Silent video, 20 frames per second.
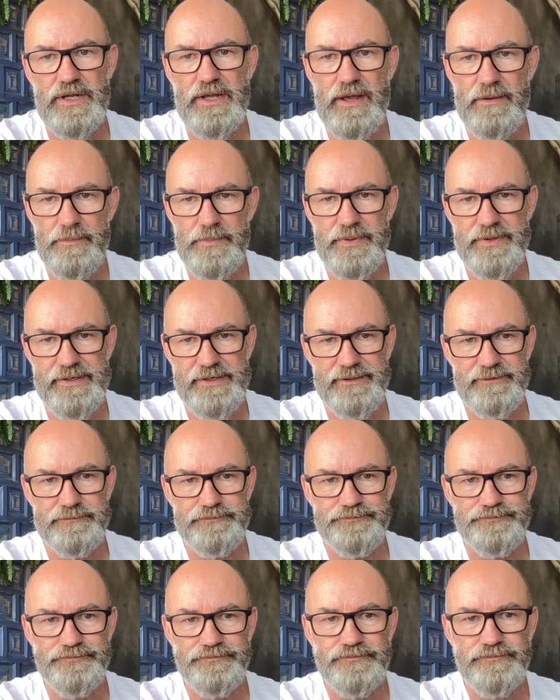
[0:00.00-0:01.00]
company.
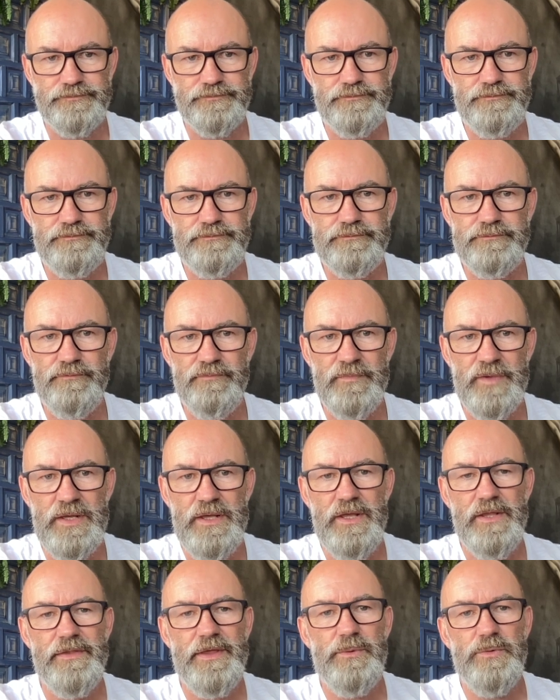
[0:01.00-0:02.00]

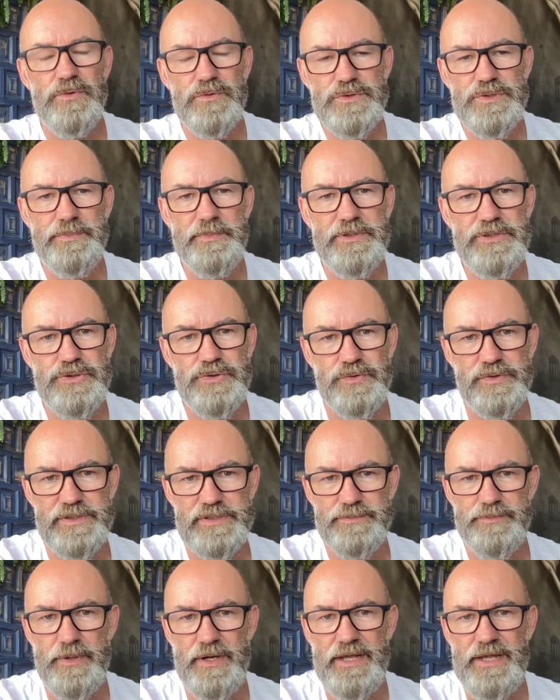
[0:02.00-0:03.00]
They will also be
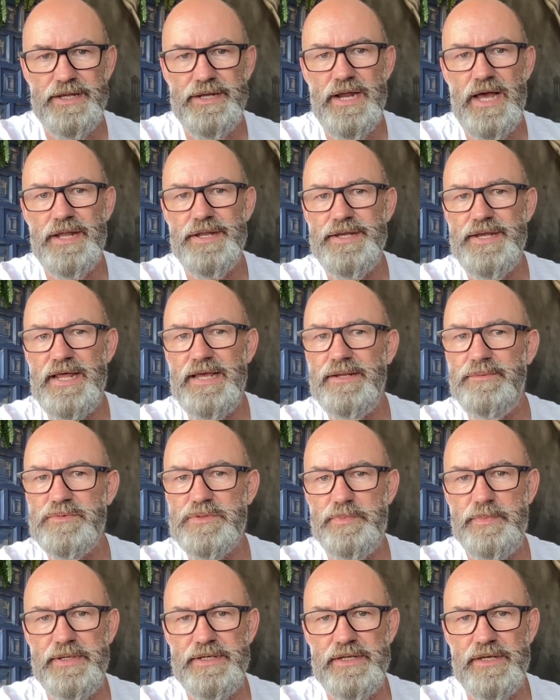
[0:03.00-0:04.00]
joined by an
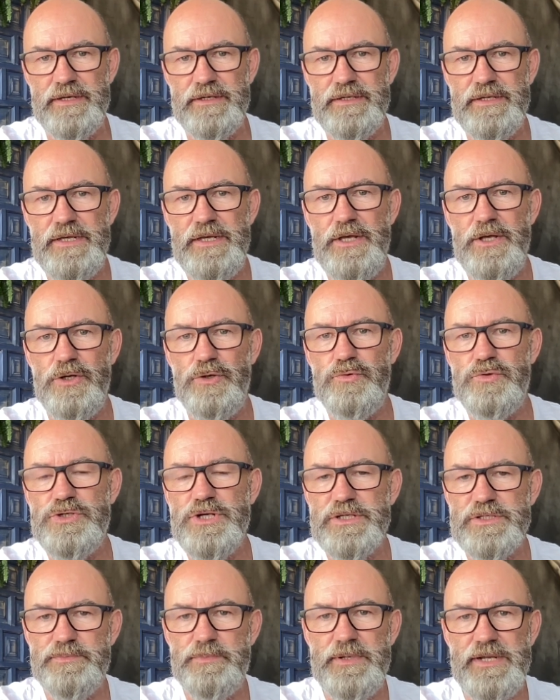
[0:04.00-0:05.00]
unnamed bidder who
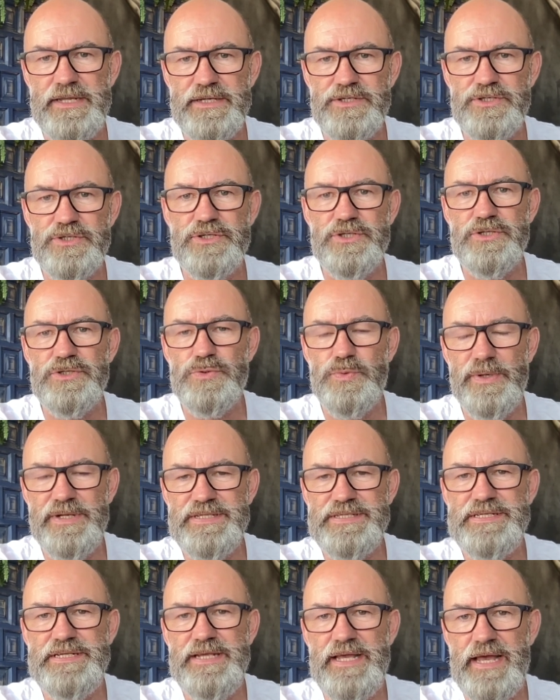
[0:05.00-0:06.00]
just pledged
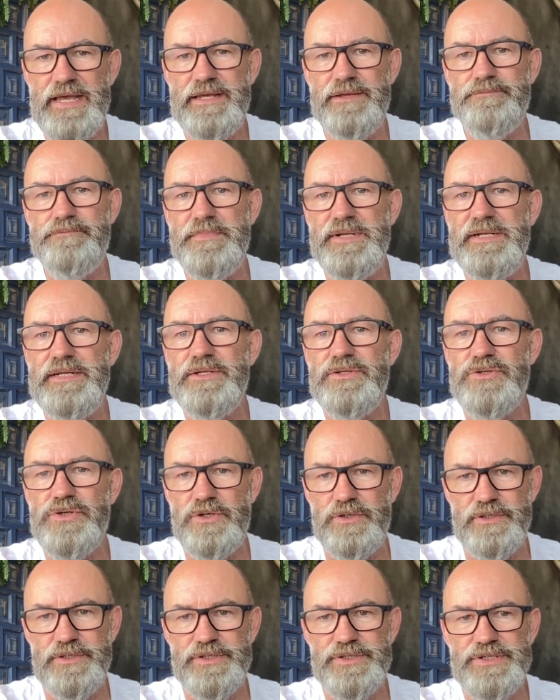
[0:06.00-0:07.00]
$28 million
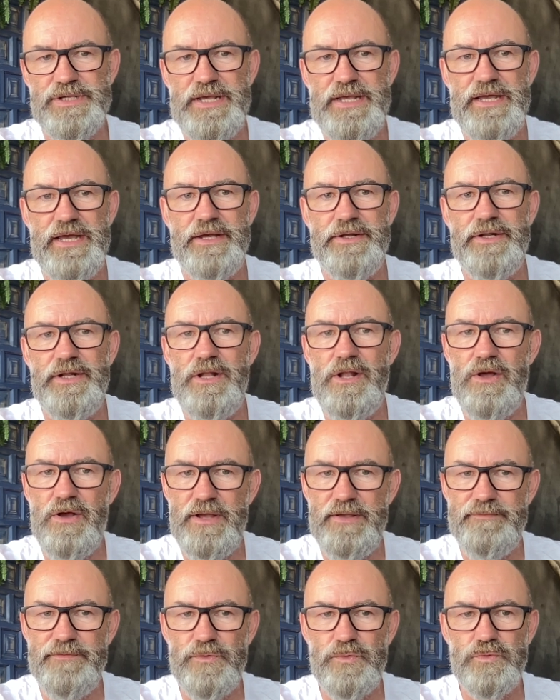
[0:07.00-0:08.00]
in a
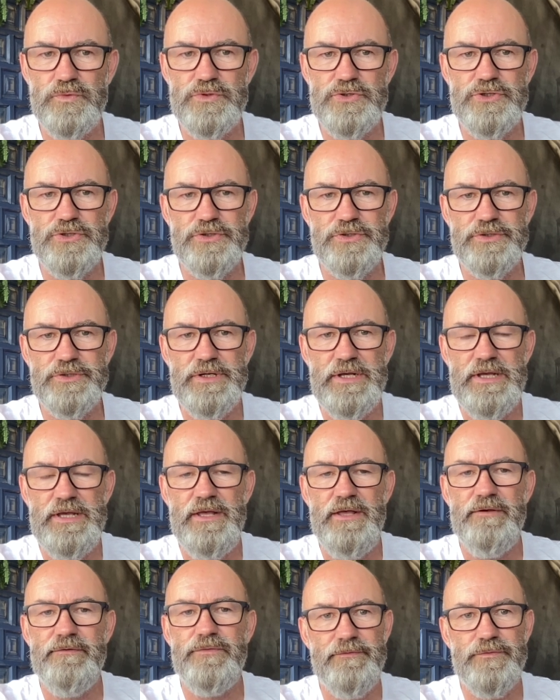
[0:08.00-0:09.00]
live auction
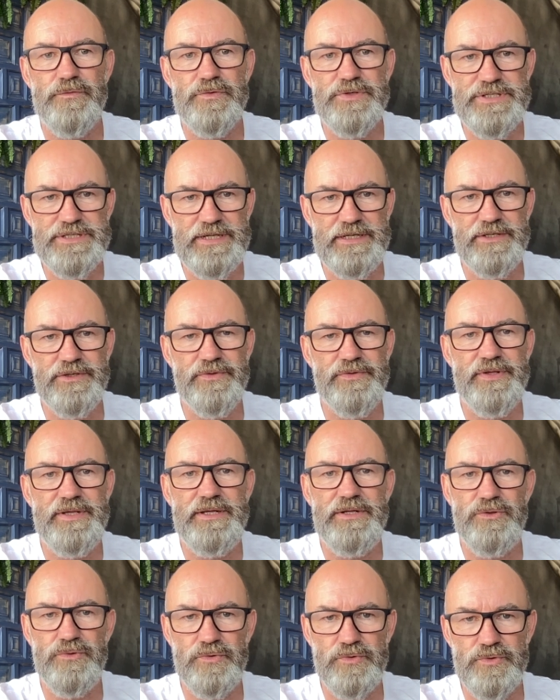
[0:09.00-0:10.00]
for a seat on the
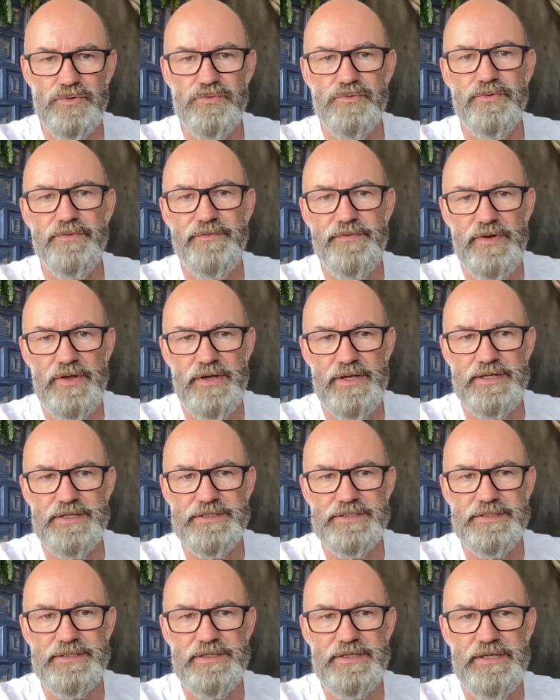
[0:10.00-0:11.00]
inaugural
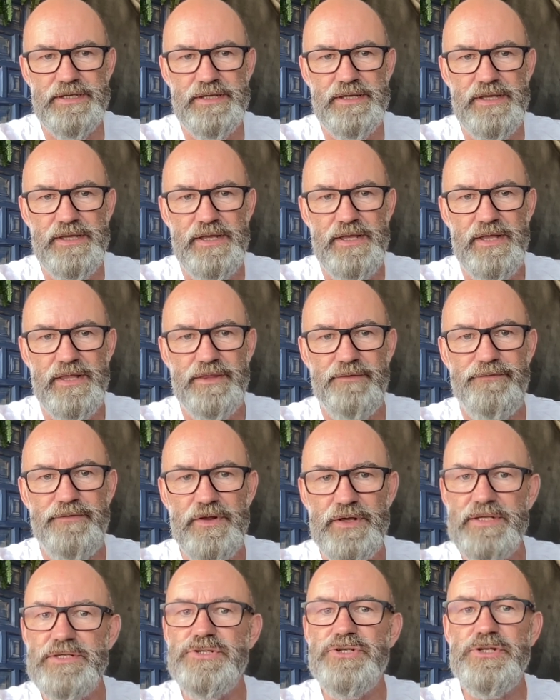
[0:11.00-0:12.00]
flight. The
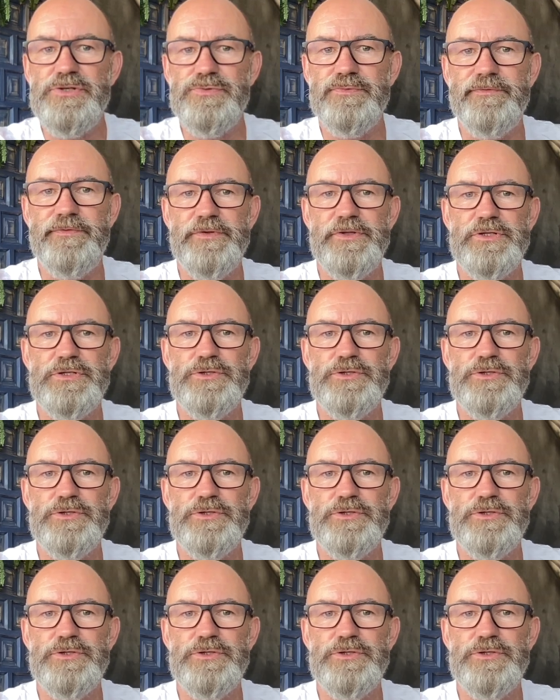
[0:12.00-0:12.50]
flight is scheduled for the